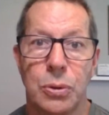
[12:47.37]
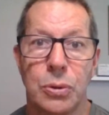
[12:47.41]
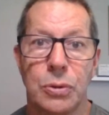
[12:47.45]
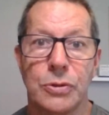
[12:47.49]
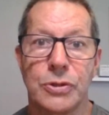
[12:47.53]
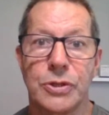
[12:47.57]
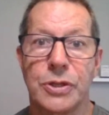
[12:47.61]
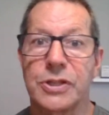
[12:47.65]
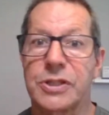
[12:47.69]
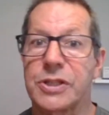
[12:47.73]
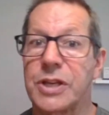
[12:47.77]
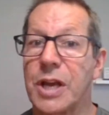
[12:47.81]

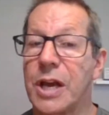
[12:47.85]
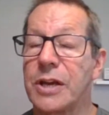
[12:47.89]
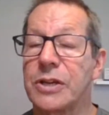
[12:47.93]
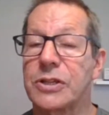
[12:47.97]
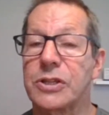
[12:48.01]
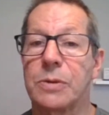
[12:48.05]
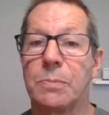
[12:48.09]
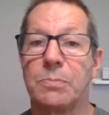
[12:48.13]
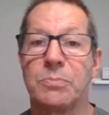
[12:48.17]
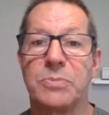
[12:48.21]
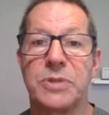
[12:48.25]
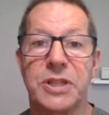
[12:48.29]
Just take
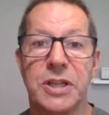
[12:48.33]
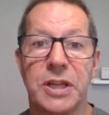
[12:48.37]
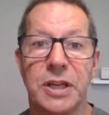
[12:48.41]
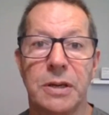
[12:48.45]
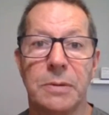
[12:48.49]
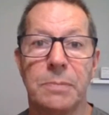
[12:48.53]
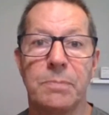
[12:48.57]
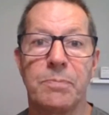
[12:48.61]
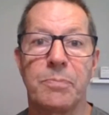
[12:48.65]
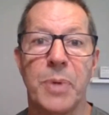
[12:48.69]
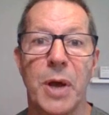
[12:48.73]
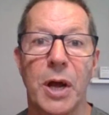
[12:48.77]
some
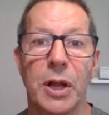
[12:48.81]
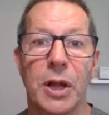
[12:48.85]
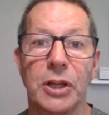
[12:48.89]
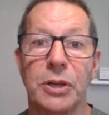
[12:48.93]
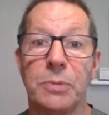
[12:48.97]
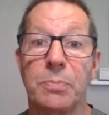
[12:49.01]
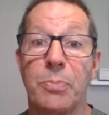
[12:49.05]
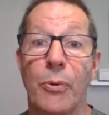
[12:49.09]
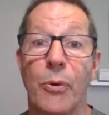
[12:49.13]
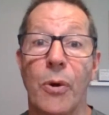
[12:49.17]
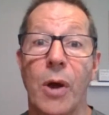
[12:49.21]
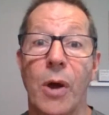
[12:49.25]
deep belly
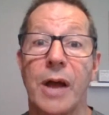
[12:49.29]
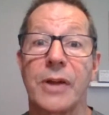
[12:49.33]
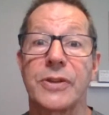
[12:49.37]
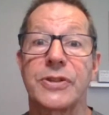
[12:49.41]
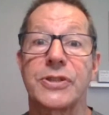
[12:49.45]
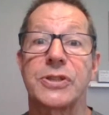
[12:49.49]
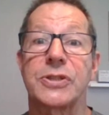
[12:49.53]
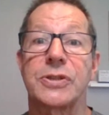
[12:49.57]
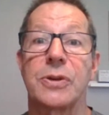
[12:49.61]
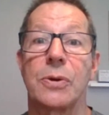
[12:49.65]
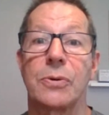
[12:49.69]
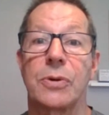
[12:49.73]

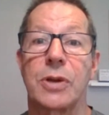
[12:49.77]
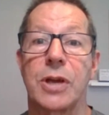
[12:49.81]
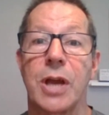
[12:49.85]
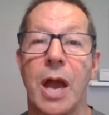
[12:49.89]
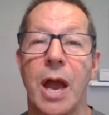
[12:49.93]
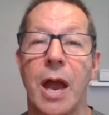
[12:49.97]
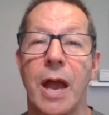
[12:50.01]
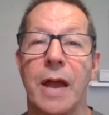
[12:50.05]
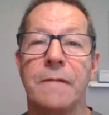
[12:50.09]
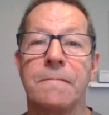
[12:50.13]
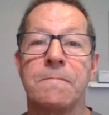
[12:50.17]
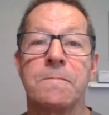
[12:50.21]
breaths,
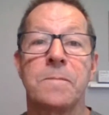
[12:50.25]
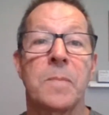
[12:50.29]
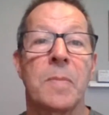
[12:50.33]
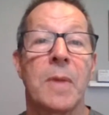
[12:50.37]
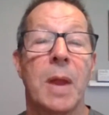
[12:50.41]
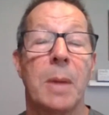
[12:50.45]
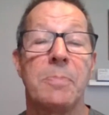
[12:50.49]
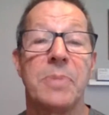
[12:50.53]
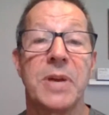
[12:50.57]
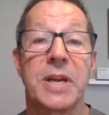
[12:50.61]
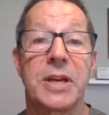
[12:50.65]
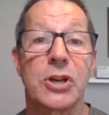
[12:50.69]
okay?
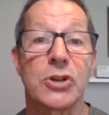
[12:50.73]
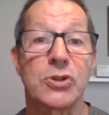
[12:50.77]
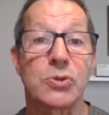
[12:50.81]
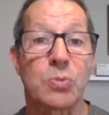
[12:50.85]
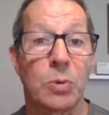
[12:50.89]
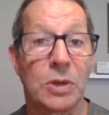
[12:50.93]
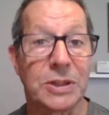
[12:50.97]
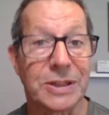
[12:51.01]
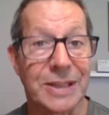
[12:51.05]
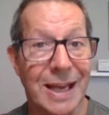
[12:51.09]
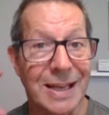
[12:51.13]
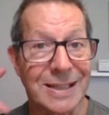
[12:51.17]
Because
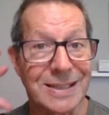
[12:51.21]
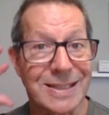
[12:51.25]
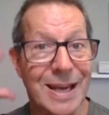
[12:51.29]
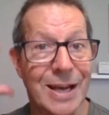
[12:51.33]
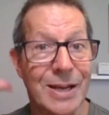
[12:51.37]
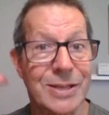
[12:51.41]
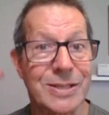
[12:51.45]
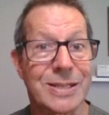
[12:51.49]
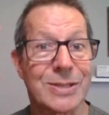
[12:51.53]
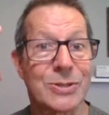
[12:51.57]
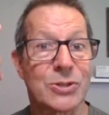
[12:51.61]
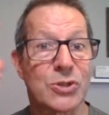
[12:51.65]
what that
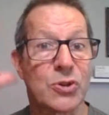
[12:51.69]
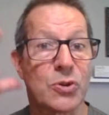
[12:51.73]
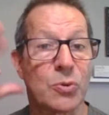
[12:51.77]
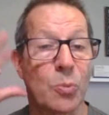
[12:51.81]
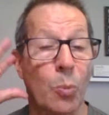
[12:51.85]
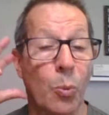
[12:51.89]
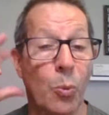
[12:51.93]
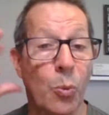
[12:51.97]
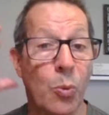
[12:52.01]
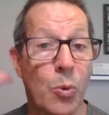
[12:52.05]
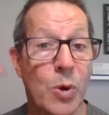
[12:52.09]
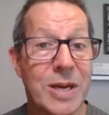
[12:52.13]
does is it
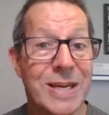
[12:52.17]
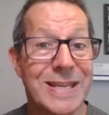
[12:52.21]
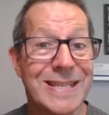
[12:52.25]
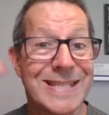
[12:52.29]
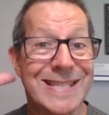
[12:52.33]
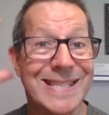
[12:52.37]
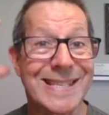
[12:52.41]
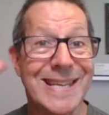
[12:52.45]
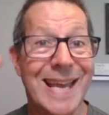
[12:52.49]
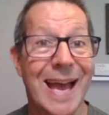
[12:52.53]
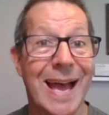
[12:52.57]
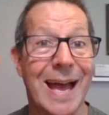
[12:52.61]

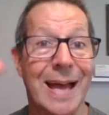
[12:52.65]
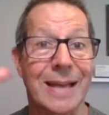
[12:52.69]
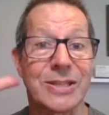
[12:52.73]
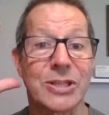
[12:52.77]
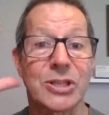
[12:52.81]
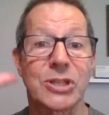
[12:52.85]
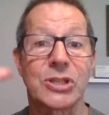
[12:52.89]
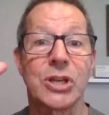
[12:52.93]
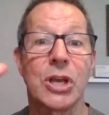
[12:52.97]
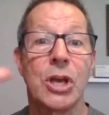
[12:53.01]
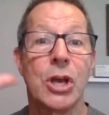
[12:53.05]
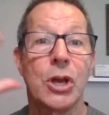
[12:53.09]

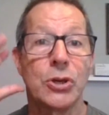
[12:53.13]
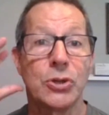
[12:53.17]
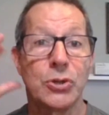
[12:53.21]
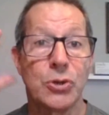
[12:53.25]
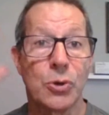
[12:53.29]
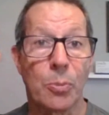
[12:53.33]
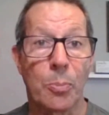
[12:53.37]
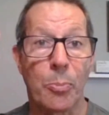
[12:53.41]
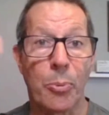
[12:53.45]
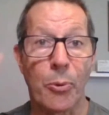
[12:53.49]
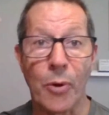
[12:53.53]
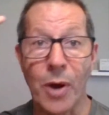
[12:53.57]
resets
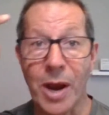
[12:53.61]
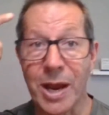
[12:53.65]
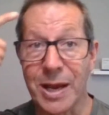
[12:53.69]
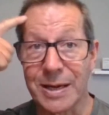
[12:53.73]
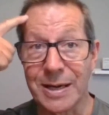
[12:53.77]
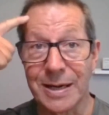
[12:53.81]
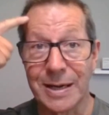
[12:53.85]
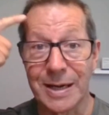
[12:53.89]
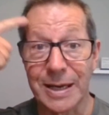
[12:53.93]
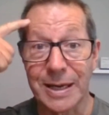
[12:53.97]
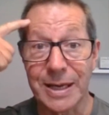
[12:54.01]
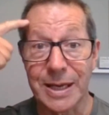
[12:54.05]
your brain,
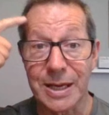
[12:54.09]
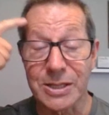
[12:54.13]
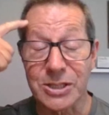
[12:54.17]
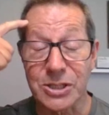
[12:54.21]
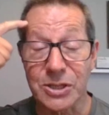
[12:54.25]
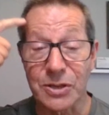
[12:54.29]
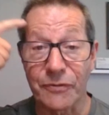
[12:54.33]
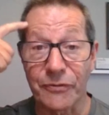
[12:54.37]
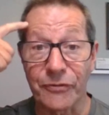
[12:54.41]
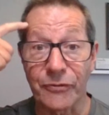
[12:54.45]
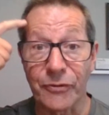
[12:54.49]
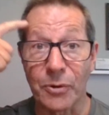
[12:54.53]
and it gets
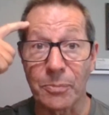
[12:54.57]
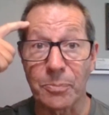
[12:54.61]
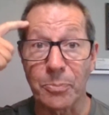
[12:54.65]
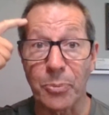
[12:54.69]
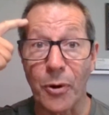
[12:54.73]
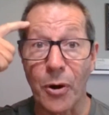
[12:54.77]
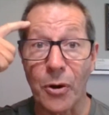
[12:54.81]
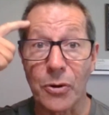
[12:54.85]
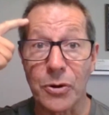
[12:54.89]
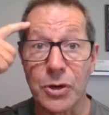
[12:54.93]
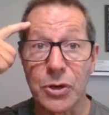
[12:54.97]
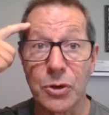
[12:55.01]
the front
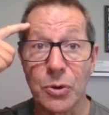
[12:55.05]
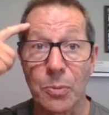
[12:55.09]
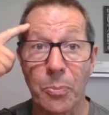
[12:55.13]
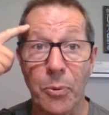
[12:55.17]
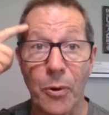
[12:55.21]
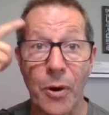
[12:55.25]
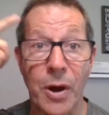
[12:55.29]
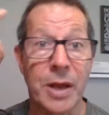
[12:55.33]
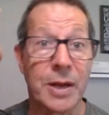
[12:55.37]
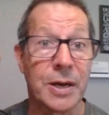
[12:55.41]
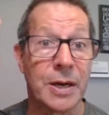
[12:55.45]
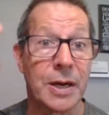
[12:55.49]
part of your
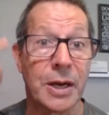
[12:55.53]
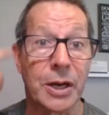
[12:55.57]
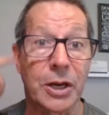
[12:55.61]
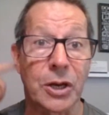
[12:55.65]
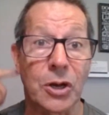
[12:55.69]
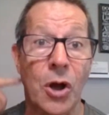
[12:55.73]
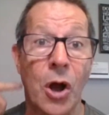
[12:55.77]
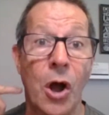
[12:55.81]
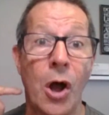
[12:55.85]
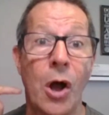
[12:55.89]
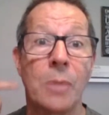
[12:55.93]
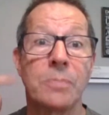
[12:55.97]
brain, and it
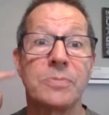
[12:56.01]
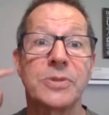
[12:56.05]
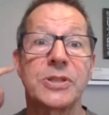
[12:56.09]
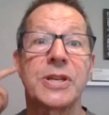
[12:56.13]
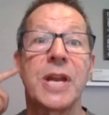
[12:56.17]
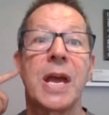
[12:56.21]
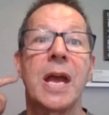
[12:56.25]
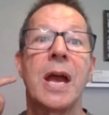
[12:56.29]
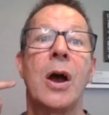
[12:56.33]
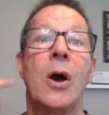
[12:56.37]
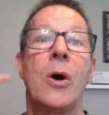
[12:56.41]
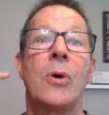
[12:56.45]
calms
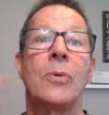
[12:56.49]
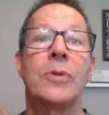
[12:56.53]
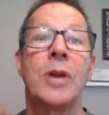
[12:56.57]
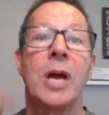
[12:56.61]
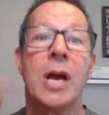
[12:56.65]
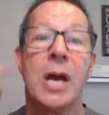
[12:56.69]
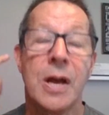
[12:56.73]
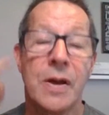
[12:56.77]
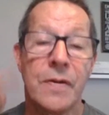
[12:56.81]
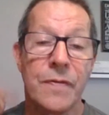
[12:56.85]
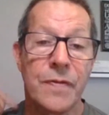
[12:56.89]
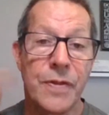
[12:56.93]
down
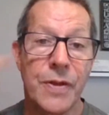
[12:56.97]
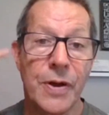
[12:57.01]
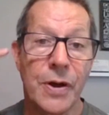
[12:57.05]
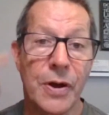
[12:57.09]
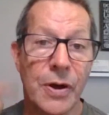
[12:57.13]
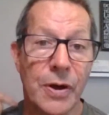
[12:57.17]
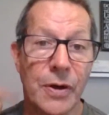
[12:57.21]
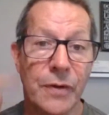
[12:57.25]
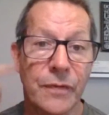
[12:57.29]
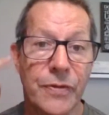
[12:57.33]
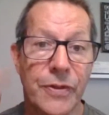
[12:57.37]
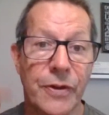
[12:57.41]

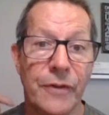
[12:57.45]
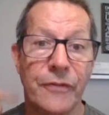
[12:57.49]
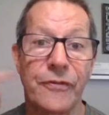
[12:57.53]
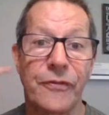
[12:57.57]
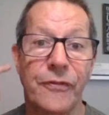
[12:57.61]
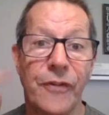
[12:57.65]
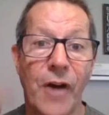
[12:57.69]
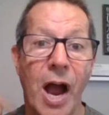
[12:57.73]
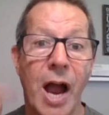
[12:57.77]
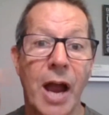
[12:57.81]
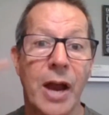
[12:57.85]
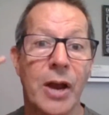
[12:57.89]
the
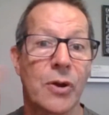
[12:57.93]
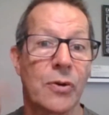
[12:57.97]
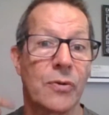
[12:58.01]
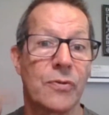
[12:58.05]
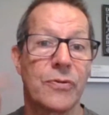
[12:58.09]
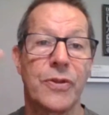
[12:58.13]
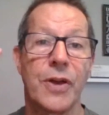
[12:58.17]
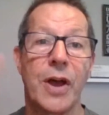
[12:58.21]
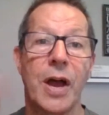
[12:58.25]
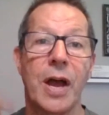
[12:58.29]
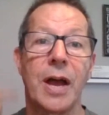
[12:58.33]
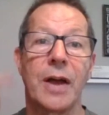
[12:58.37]
fire,
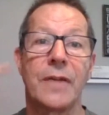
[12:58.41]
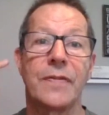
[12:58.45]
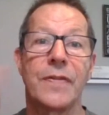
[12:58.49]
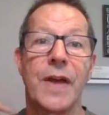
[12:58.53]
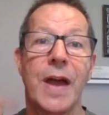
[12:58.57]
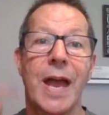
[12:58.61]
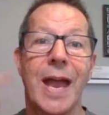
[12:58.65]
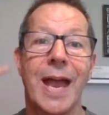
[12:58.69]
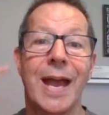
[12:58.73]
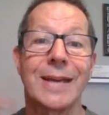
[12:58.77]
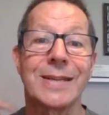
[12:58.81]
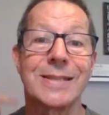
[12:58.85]
the
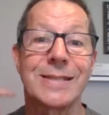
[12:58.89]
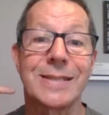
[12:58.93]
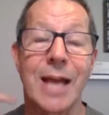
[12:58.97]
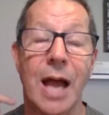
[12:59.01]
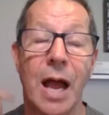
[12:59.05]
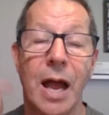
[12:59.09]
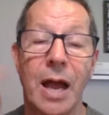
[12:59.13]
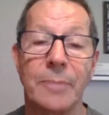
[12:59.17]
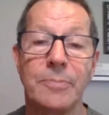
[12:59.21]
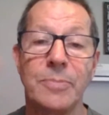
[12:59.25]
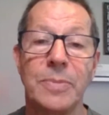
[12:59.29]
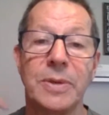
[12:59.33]

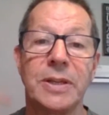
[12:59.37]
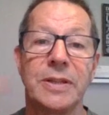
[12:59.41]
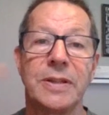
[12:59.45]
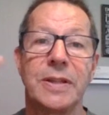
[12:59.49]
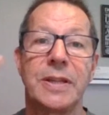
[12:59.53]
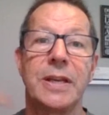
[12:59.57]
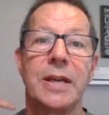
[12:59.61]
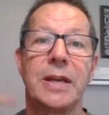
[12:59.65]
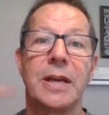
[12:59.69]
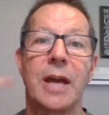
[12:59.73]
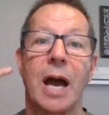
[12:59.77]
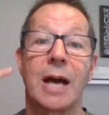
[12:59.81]
anxiety,
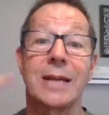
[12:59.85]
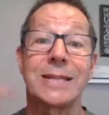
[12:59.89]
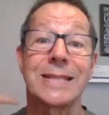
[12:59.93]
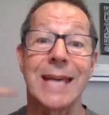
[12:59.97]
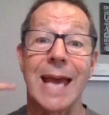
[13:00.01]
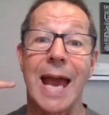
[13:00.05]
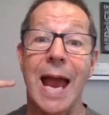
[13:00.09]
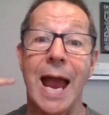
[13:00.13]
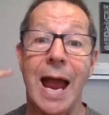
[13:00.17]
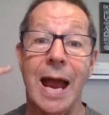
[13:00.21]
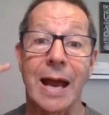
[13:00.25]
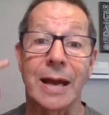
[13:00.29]
the
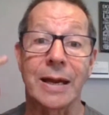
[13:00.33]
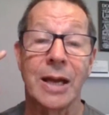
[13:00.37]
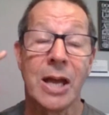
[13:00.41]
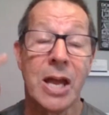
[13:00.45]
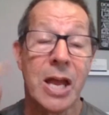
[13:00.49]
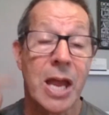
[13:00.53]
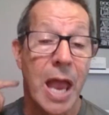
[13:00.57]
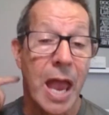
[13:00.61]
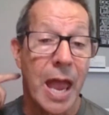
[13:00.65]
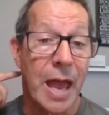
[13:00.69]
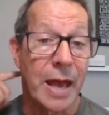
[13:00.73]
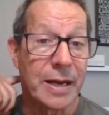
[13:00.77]
attack,
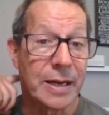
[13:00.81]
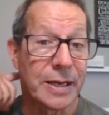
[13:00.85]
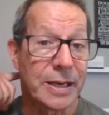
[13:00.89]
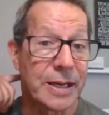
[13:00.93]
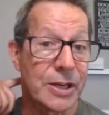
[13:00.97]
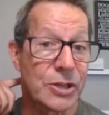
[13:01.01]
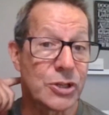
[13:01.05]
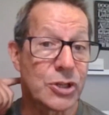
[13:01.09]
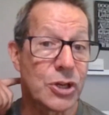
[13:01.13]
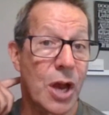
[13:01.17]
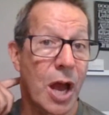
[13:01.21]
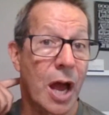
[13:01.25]
and it
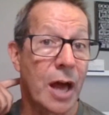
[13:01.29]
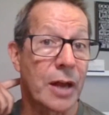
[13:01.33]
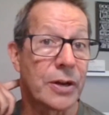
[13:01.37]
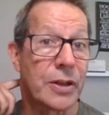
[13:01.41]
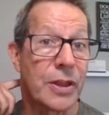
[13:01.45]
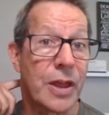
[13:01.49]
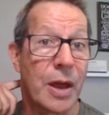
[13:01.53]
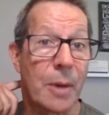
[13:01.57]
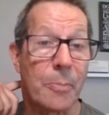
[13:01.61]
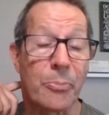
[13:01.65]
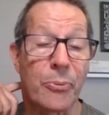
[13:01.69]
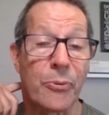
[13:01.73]
gets you out of
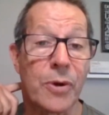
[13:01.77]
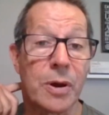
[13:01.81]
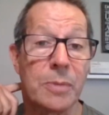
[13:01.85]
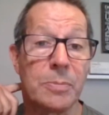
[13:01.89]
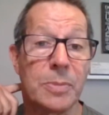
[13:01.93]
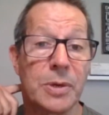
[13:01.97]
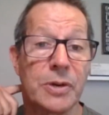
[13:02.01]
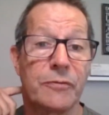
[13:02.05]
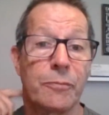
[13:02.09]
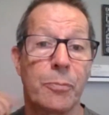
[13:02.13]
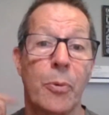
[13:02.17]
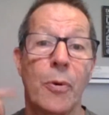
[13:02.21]
that
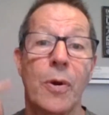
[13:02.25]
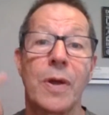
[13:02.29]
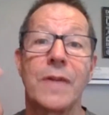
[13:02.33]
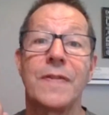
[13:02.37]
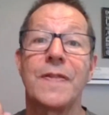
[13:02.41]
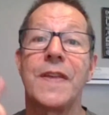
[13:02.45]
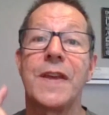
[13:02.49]
primitive brain.